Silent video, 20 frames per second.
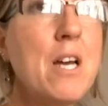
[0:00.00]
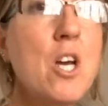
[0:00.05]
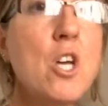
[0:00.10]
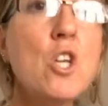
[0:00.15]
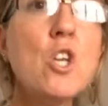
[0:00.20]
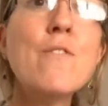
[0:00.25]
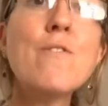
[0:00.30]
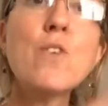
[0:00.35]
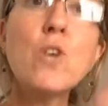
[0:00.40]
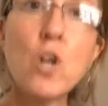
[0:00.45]

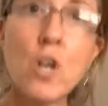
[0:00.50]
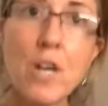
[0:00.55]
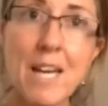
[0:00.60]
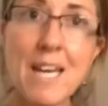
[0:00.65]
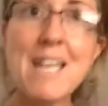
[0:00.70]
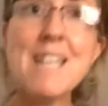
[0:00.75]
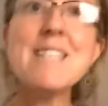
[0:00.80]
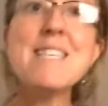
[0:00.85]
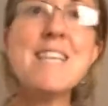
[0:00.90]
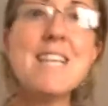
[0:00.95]
You've got to
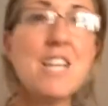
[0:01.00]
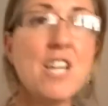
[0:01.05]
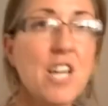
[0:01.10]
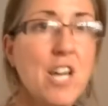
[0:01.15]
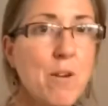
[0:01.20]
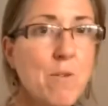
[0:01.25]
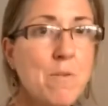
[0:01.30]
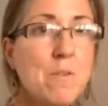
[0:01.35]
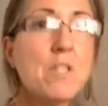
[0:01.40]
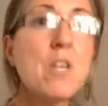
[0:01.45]

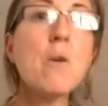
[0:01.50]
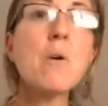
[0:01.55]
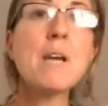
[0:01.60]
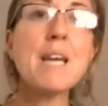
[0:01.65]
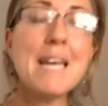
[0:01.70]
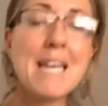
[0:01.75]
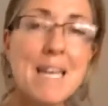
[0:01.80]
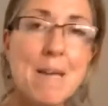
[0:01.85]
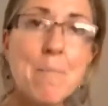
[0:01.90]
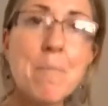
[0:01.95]
continue. So
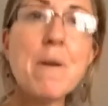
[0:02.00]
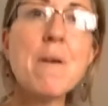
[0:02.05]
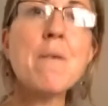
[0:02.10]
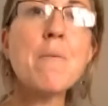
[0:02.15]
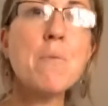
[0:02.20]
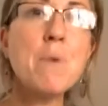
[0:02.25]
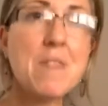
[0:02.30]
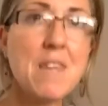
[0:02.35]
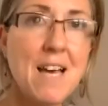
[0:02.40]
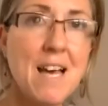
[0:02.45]
keep
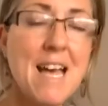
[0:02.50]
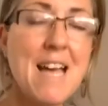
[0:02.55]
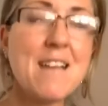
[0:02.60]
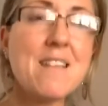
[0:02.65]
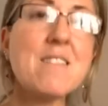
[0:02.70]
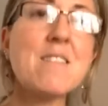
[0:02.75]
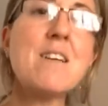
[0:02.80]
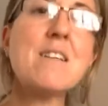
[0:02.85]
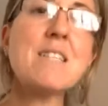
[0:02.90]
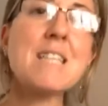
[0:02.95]
with that
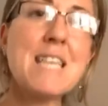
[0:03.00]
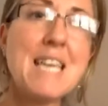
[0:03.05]
exercise.